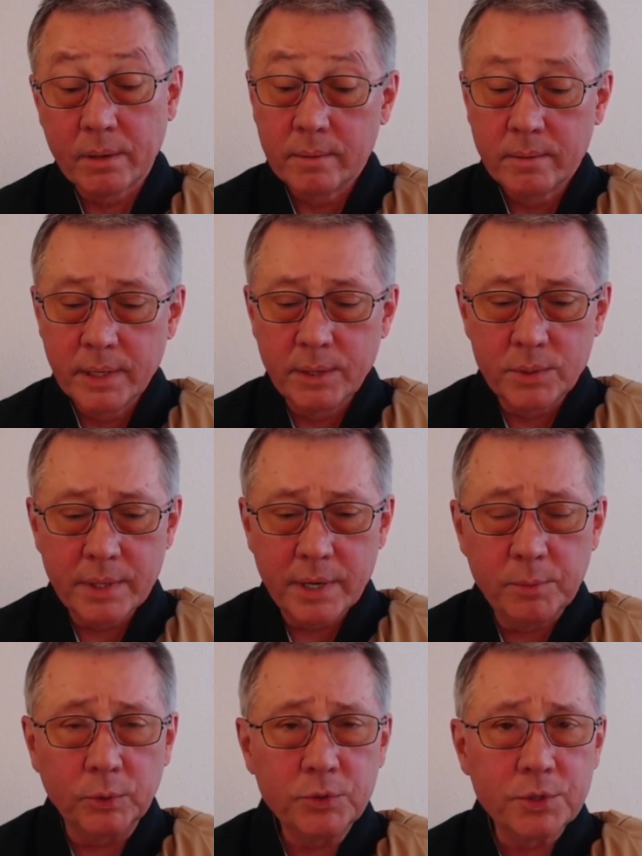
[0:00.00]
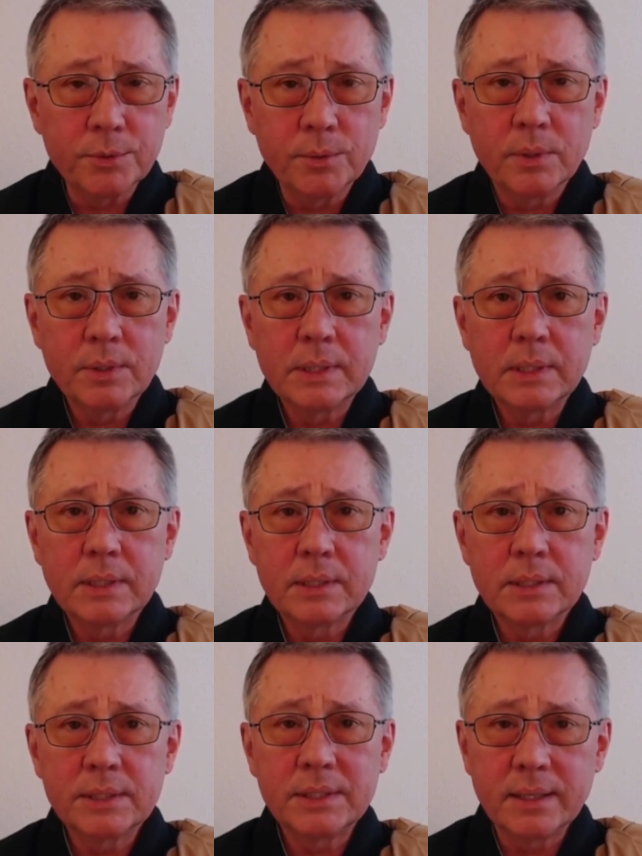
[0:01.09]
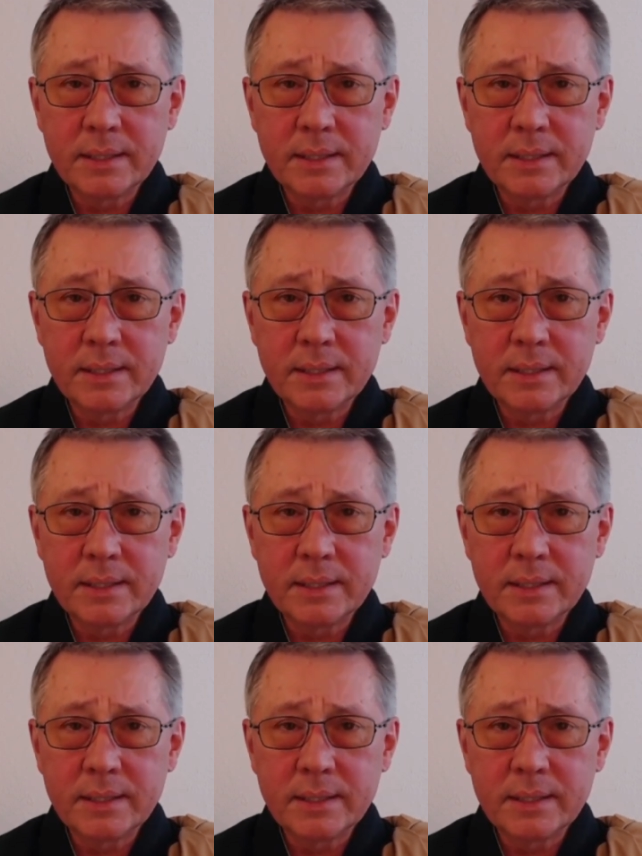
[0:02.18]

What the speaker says: he was able to sit